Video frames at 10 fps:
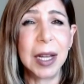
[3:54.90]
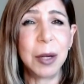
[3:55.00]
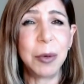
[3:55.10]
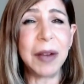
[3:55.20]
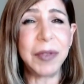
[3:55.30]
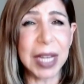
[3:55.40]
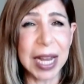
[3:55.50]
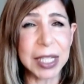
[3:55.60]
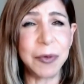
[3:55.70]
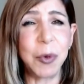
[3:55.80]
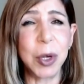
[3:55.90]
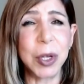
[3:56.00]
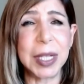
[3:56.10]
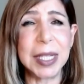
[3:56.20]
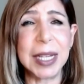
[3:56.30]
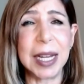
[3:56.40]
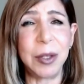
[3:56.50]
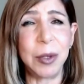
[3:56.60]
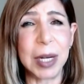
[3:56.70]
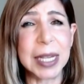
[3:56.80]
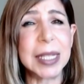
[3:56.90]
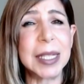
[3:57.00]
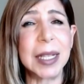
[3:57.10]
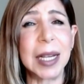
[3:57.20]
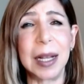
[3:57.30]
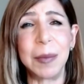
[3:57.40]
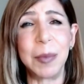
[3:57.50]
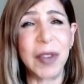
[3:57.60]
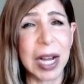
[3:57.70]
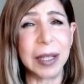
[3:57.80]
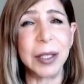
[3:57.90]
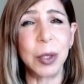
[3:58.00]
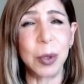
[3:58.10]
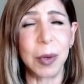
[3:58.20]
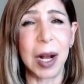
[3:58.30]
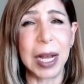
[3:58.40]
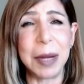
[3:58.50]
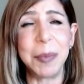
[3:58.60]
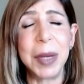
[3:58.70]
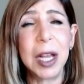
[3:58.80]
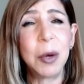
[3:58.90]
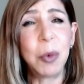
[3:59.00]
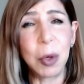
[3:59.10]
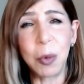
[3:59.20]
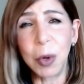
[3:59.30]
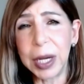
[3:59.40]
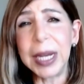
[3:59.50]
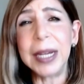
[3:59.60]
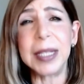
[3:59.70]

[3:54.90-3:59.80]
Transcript: We have task forces that address violent crime. We're working